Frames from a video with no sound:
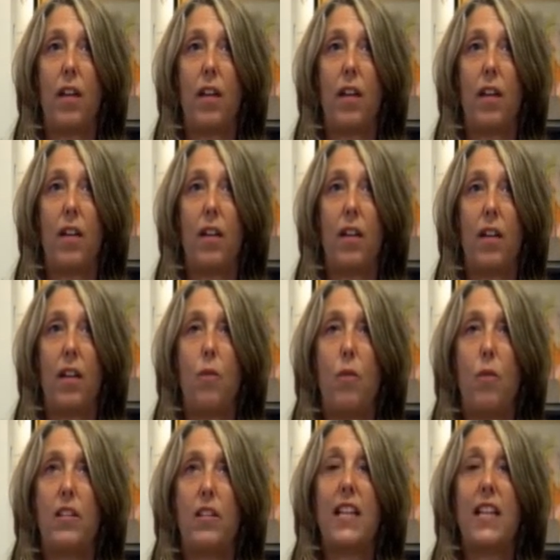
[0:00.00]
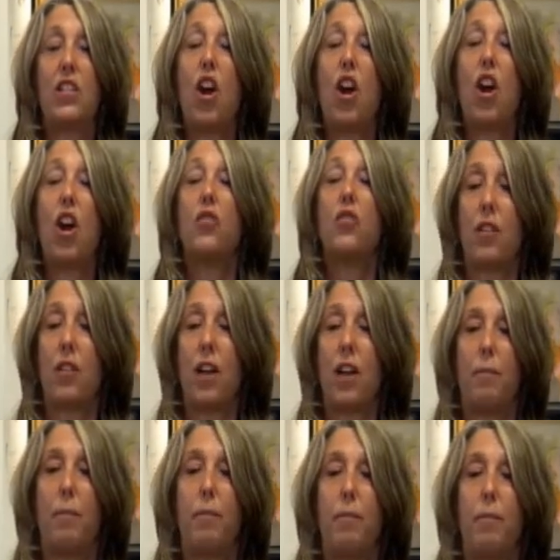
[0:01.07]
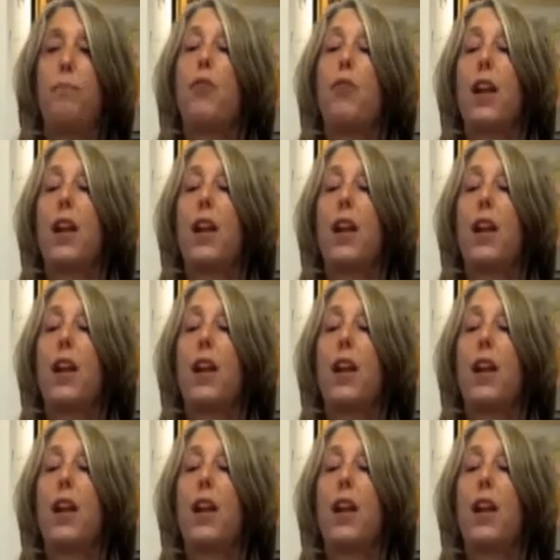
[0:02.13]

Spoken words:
when we take turns pressing